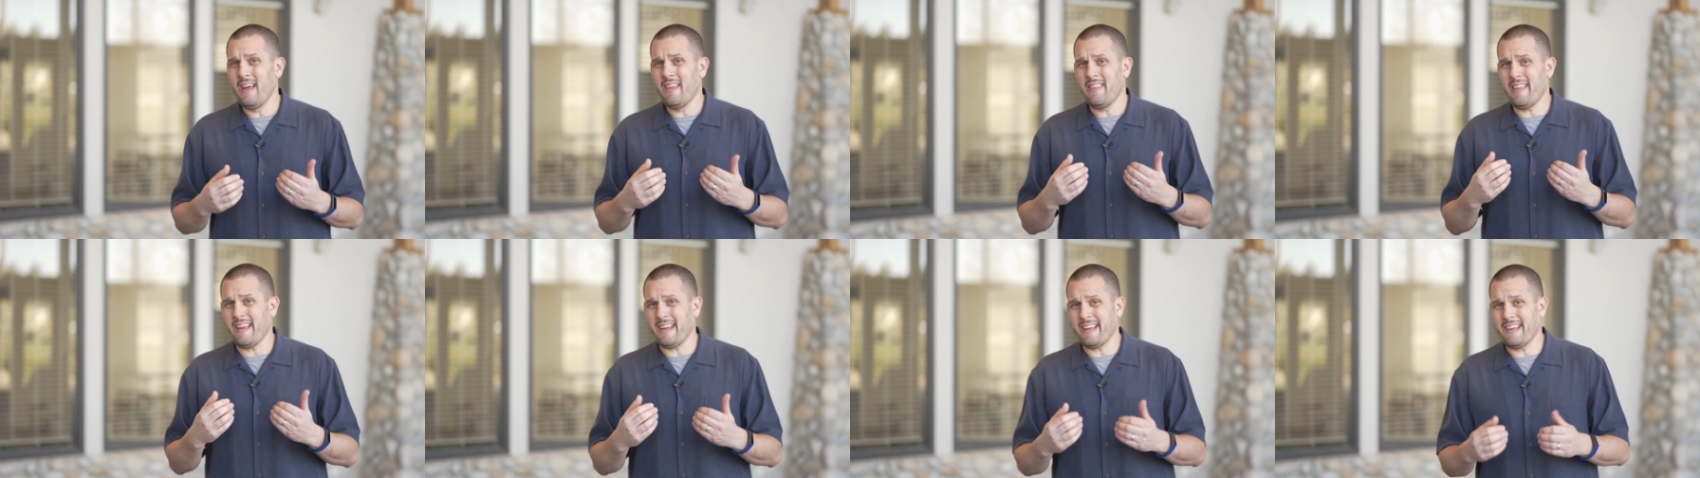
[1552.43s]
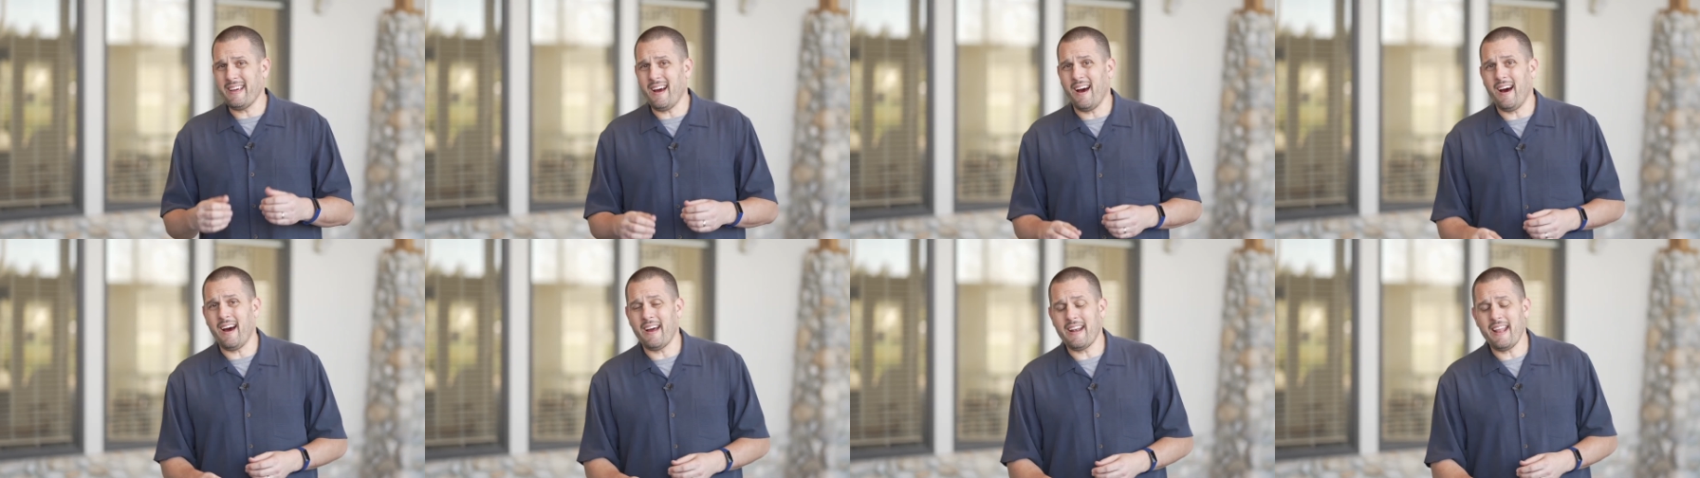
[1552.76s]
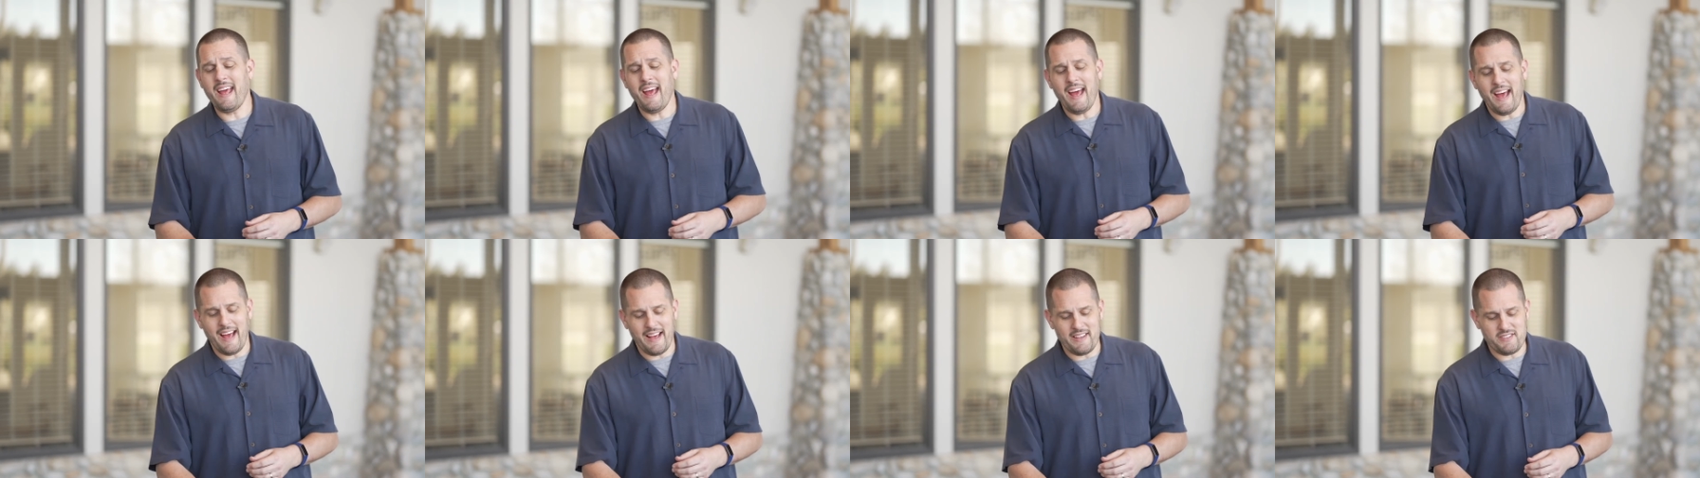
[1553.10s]
that God
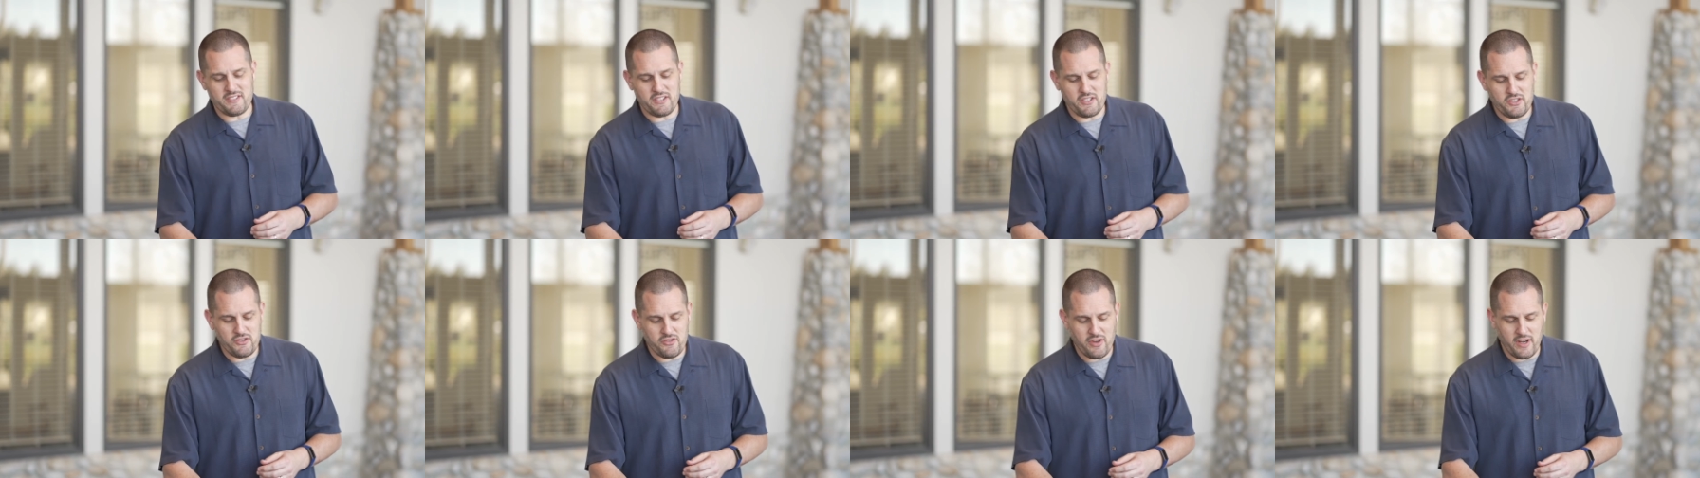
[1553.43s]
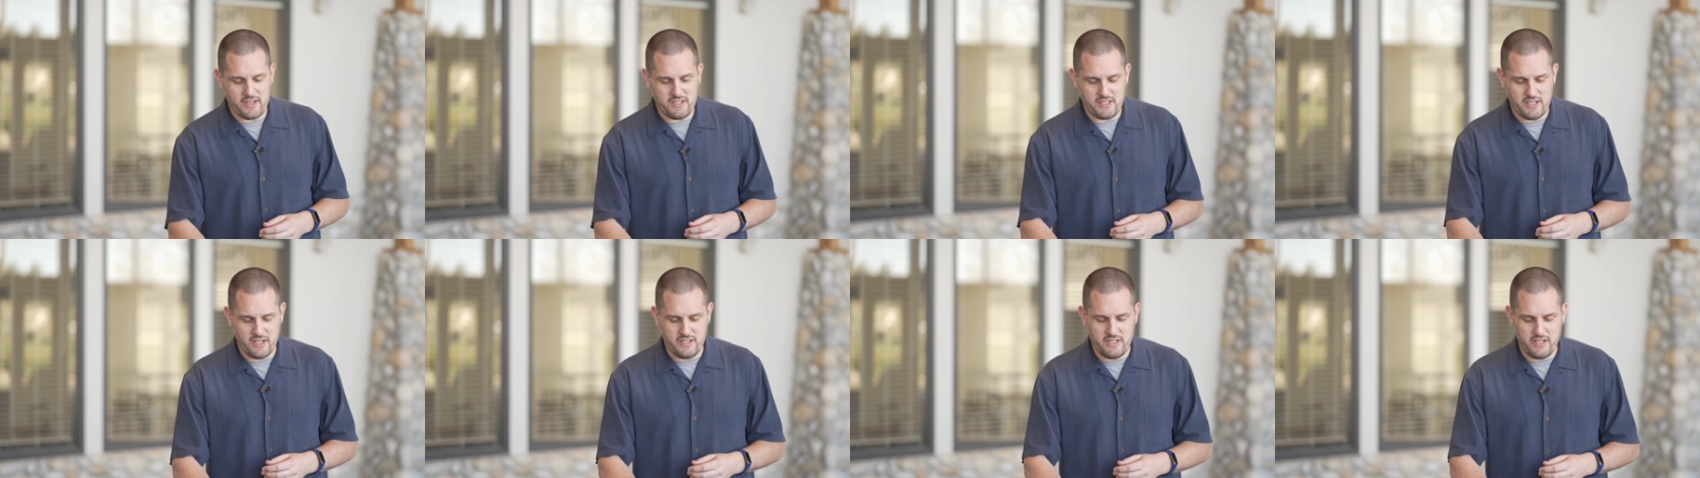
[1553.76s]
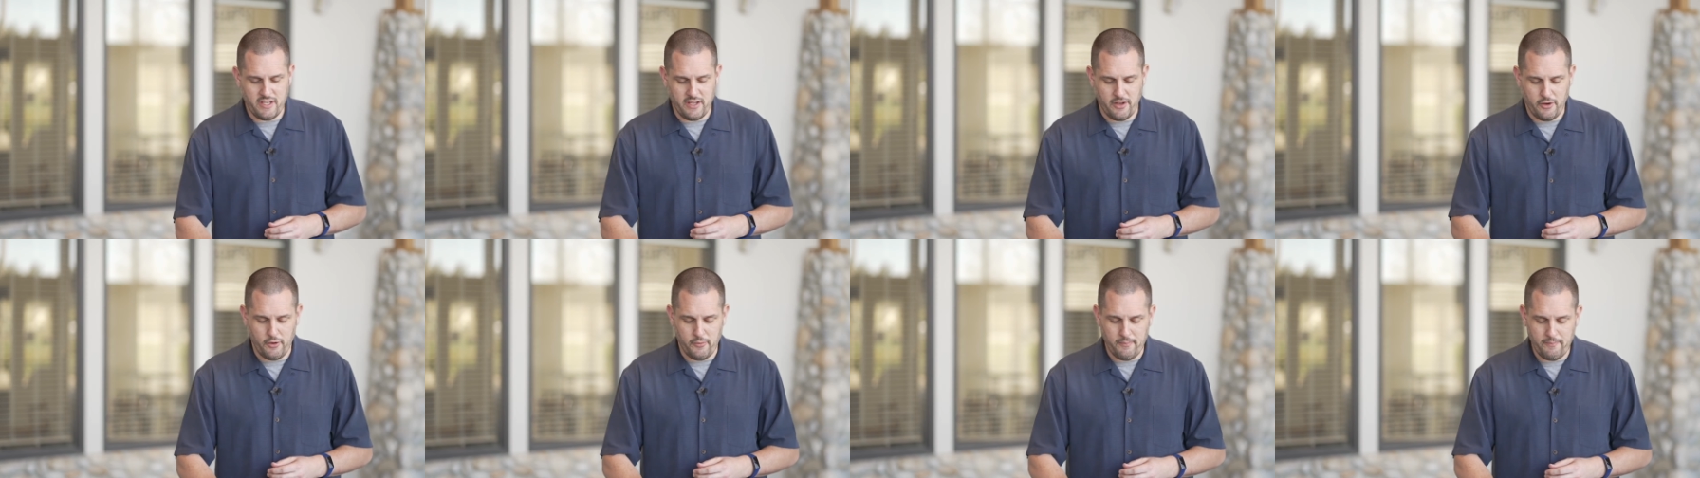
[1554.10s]
has entrusted to
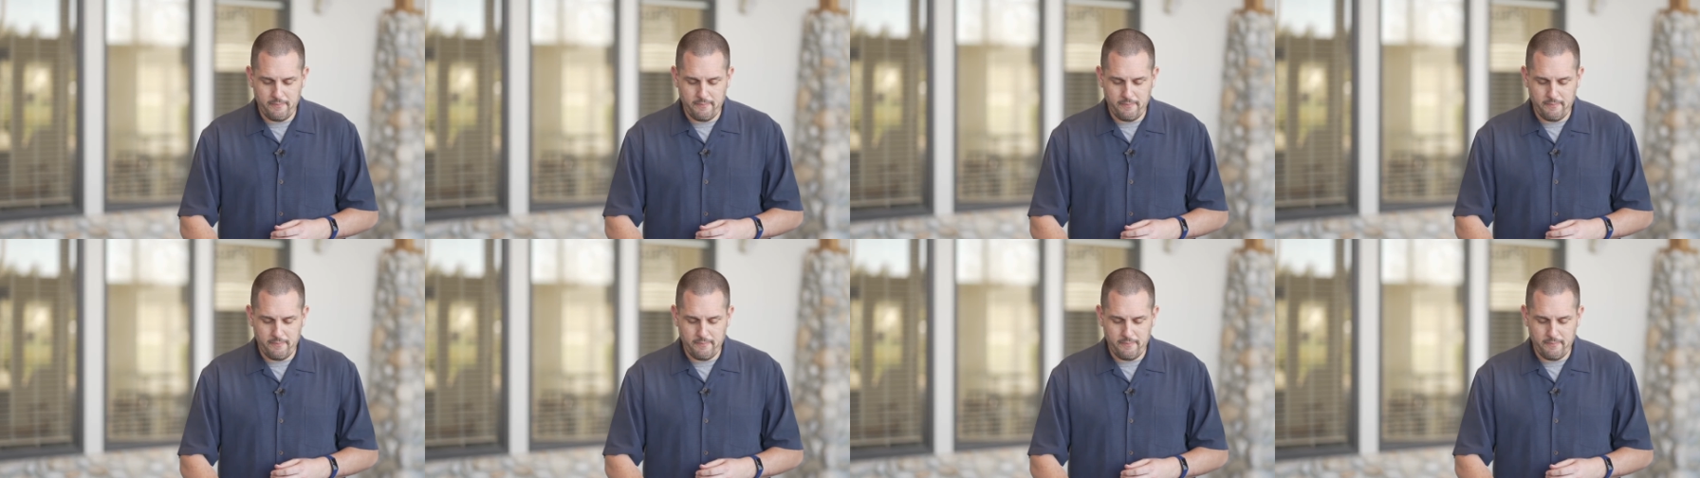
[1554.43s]
you.